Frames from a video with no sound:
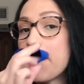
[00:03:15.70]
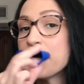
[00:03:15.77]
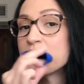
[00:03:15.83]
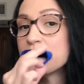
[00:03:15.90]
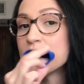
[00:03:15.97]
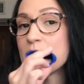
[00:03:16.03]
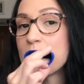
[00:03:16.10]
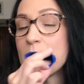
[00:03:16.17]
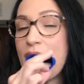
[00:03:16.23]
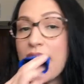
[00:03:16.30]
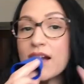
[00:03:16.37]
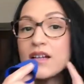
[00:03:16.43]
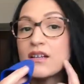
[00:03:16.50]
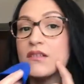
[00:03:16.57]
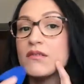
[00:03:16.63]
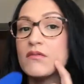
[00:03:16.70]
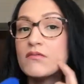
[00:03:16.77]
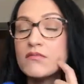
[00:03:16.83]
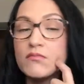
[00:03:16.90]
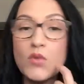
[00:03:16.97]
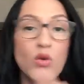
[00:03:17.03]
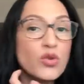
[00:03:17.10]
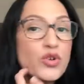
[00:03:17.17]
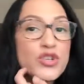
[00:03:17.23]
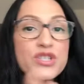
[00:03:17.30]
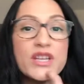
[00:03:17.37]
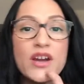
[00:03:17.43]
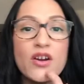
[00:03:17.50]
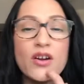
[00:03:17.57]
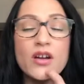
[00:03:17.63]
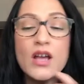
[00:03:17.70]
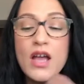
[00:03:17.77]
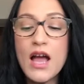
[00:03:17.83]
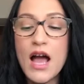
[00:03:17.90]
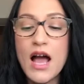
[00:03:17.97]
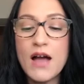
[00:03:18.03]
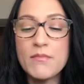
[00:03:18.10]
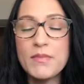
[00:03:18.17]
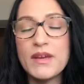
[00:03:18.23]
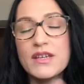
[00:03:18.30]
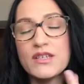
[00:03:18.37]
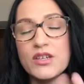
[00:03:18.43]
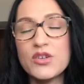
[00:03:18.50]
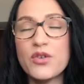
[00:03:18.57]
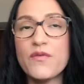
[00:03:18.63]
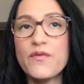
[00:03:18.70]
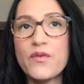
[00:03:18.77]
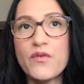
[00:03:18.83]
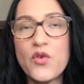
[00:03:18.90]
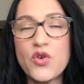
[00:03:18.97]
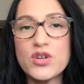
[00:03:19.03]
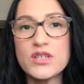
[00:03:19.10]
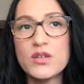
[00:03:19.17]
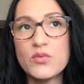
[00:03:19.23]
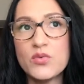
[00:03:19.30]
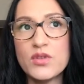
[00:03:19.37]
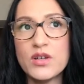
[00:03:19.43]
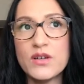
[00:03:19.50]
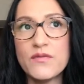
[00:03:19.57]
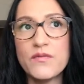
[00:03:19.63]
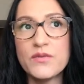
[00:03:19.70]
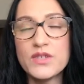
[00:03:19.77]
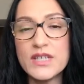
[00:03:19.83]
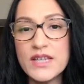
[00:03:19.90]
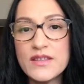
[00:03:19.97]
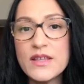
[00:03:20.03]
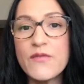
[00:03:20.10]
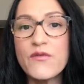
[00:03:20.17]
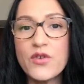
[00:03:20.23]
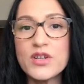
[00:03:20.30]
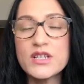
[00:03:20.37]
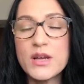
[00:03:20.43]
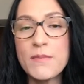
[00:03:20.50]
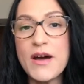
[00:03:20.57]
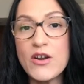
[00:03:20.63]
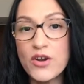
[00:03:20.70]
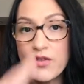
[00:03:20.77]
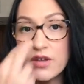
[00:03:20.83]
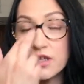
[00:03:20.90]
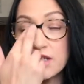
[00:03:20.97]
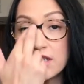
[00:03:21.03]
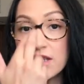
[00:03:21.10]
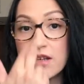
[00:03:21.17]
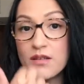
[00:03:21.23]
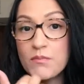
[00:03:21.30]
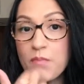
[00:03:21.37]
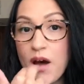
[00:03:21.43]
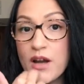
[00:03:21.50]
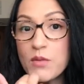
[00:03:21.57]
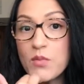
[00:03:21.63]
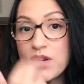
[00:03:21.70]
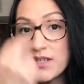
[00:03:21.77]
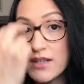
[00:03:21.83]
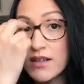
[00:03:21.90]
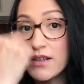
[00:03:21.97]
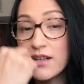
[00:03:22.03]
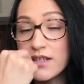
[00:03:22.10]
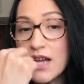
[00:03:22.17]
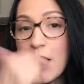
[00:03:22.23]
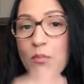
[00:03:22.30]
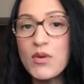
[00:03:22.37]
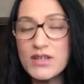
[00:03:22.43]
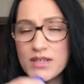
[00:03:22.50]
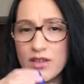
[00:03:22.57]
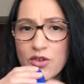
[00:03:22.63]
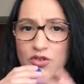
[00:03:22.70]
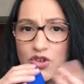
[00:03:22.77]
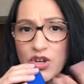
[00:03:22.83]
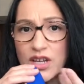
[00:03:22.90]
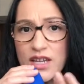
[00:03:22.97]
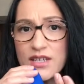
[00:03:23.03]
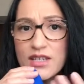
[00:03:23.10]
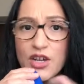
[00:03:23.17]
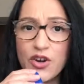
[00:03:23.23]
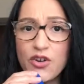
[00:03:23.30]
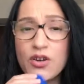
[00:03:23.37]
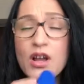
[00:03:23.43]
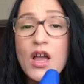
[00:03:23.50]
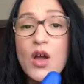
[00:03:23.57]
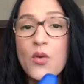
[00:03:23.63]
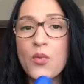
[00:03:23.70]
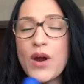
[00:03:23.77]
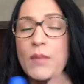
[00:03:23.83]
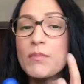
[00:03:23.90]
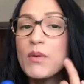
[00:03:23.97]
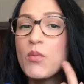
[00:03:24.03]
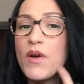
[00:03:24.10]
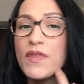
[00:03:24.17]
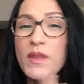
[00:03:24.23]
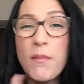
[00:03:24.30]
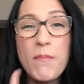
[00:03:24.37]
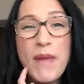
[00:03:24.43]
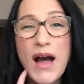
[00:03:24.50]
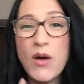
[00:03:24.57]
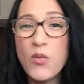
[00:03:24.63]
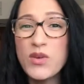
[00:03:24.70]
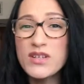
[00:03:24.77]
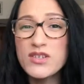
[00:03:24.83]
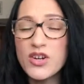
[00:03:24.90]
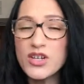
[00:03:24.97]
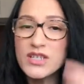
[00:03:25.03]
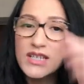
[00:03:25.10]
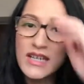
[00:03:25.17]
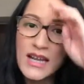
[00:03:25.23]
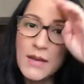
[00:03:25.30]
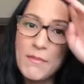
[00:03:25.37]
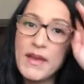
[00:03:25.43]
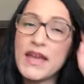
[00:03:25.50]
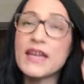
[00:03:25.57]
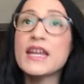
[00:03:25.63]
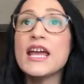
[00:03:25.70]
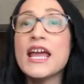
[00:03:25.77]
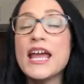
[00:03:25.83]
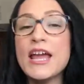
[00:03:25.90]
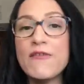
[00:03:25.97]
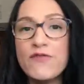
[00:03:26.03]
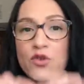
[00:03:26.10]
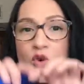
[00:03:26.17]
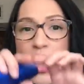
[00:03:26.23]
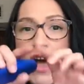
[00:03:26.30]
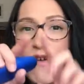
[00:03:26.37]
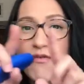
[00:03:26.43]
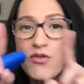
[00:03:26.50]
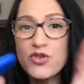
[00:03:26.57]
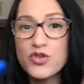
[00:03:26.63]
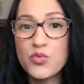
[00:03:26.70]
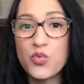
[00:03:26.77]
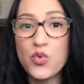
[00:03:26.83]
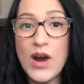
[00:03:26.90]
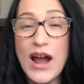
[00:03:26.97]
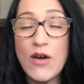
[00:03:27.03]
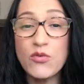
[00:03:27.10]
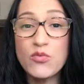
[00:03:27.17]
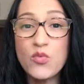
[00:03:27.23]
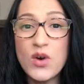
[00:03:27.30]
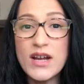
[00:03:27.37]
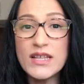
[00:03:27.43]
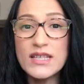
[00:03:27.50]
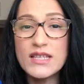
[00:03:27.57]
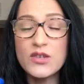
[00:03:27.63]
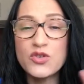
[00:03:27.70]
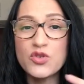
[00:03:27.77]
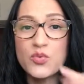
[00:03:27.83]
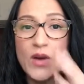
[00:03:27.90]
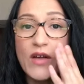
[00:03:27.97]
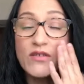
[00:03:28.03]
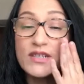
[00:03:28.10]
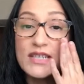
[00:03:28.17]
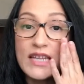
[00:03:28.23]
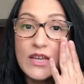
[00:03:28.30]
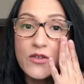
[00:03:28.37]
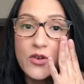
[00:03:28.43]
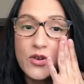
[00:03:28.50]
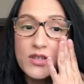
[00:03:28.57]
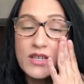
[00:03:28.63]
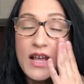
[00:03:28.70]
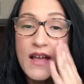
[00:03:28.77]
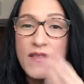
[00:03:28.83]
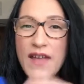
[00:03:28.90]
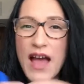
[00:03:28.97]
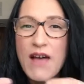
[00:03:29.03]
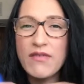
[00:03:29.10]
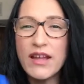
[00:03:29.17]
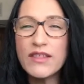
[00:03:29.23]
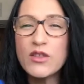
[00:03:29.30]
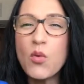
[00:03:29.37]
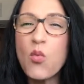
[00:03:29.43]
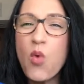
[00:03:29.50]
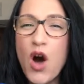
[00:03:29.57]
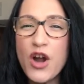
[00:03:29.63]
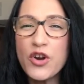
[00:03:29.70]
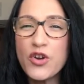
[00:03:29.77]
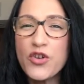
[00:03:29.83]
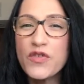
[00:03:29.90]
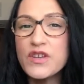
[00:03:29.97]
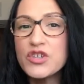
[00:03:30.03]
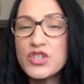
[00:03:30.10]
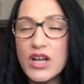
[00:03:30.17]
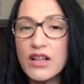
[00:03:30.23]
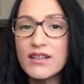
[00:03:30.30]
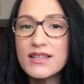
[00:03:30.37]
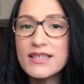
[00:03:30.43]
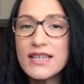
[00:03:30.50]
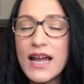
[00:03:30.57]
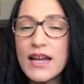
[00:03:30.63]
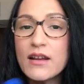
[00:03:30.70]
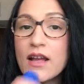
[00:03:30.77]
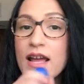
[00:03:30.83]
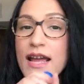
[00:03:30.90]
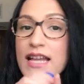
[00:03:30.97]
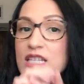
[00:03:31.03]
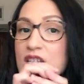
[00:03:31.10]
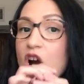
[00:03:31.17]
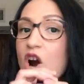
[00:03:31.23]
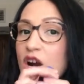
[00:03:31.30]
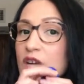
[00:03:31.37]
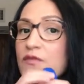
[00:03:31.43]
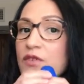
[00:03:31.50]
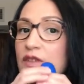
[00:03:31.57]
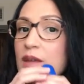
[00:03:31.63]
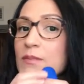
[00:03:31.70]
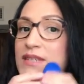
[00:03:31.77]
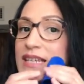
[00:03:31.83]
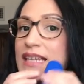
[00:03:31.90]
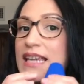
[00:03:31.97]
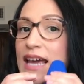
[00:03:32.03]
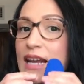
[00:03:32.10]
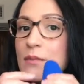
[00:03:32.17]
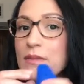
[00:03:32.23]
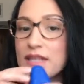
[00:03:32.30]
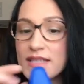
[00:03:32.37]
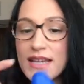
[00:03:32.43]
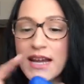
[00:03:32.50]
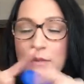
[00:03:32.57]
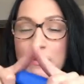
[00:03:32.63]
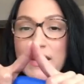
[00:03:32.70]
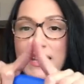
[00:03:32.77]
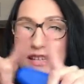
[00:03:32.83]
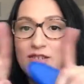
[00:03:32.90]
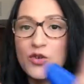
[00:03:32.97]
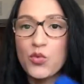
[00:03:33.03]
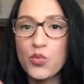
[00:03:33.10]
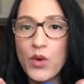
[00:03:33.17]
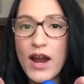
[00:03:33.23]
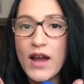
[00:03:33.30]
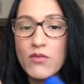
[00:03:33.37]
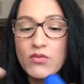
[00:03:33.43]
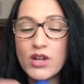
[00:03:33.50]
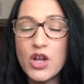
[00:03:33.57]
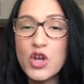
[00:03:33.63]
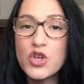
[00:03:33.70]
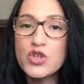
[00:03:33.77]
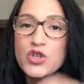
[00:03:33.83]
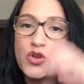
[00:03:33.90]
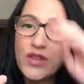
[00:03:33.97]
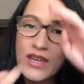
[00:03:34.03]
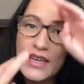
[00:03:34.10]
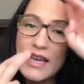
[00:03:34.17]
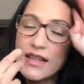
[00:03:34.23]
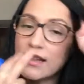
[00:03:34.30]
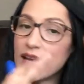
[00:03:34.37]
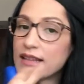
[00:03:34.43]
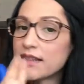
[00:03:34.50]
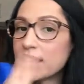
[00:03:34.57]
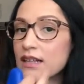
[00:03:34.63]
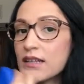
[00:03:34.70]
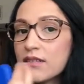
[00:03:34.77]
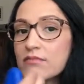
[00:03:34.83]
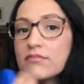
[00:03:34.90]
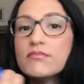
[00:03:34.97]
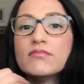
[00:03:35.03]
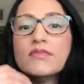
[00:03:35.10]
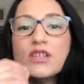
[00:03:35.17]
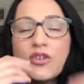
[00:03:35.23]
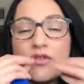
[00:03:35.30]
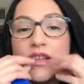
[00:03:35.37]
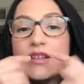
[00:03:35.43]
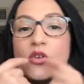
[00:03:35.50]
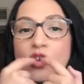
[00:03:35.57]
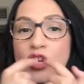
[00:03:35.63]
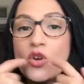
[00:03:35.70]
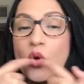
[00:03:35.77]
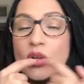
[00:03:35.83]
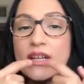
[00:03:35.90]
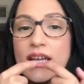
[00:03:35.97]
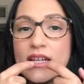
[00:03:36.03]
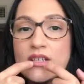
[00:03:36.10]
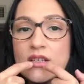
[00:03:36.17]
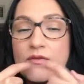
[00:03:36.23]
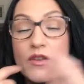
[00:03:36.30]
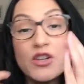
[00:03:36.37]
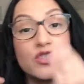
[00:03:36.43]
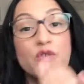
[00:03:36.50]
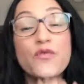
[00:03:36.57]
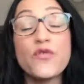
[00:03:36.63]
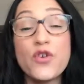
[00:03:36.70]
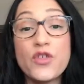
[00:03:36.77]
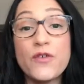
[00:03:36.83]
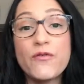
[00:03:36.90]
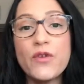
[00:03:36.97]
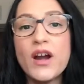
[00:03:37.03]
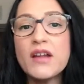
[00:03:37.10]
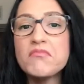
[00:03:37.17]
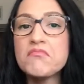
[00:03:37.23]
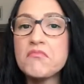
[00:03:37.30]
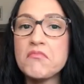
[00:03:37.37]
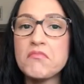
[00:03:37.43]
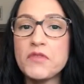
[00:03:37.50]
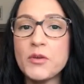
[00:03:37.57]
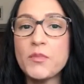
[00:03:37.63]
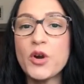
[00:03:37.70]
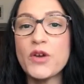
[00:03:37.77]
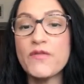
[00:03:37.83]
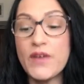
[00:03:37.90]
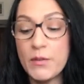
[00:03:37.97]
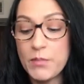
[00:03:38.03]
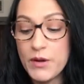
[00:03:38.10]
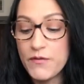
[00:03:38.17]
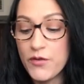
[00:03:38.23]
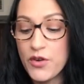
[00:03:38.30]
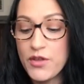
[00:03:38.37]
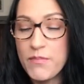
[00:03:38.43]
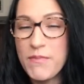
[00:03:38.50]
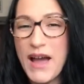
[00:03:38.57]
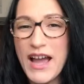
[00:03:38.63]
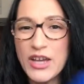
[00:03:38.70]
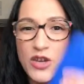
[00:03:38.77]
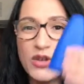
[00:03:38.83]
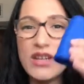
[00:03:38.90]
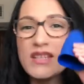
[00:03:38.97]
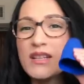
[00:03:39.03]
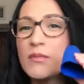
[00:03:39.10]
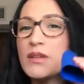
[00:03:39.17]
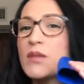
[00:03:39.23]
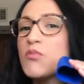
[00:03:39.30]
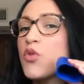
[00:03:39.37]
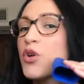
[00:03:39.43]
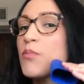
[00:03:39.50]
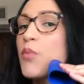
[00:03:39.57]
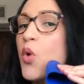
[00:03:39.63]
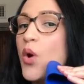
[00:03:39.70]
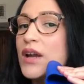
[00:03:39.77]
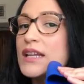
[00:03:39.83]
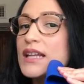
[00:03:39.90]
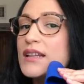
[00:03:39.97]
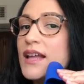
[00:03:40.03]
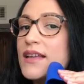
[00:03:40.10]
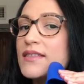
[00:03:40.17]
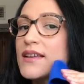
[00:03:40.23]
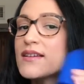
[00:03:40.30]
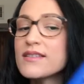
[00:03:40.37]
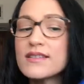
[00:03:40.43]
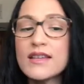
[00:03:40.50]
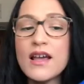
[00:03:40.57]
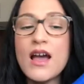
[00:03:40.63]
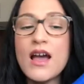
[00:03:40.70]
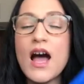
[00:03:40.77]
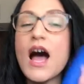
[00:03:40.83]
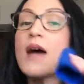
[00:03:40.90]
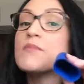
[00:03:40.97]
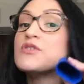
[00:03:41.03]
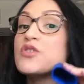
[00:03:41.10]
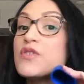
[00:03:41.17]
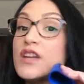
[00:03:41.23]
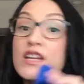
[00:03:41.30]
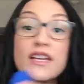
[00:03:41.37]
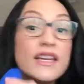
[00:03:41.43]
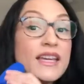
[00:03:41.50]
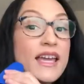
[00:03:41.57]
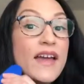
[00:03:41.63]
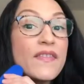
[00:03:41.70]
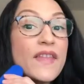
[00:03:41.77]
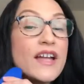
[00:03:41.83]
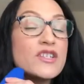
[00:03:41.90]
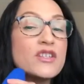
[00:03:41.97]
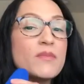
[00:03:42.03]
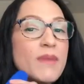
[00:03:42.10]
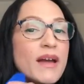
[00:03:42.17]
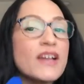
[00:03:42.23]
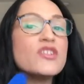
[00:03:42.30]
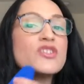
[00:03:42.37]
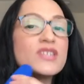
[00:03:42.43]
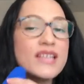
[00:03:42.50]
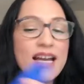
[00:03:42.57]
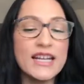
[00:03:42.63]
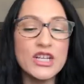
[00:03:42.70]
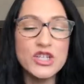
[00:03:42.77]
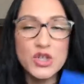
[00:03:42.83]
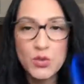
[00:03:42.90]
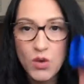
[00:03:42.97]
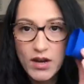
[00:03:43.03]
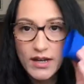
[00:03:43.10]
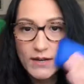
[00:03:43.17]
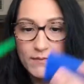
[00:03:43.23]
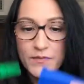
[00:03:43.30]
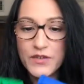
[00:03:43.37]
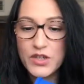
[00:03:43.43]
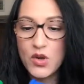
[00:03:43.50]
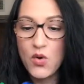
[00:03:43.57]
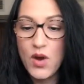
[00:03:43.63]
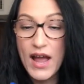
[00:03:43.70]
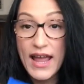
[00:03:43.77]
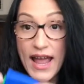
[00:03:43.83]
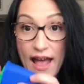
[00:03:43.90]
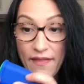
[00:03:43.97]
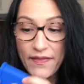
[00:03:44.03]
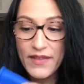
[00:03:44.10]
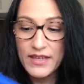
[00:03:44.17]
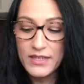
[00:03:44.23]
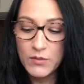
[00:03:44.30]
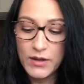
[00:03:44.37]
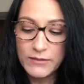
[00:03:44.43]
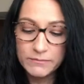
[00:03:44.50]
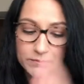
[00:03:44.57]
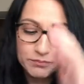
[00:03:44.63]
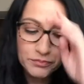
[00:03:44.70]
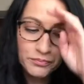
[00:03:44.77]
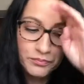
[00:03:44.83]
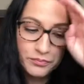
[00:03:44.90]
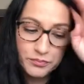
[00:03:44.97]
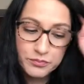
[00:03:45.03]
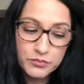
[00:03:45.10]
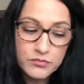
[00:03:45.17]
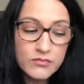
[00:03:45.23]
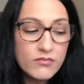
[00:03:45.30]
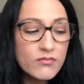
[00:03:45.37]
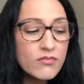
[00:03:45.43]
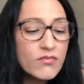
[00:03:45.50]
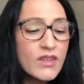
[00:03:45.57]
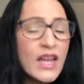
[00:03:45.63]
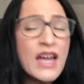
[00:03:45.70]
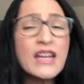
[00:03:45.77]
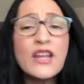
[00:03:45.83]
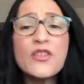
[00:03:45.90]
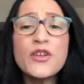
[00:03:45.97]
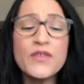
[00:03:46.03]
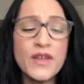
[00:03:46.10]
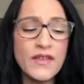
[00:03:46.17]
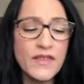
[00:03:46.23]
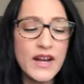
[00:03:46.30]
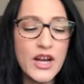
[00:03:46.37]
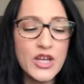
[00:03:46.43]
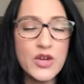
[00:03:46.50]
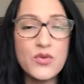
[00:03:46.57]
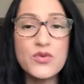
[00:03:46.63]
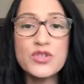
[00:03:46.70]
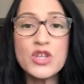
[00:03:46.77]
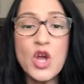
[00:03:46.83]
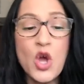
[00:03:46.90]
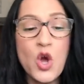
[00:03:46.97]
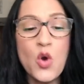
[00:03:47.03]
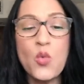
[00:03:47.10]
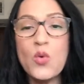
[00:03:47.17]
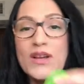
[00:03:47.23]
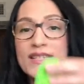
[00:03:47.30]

to the back molars here because of course the teeth that first come out are the bottom ones and then the top ones, and those are easier, right? But when the back one starts to come in, if you have those round ones, those round teethers that have like the water or the gel inside, it's hard for them to get them inside because they're round, so they get like they can only get to the front. So for the front, they're perfect, but for the back, you need something more pointy like this, so they can get that to the back and just kind of chew on it. So I have this one. Another thing that I used was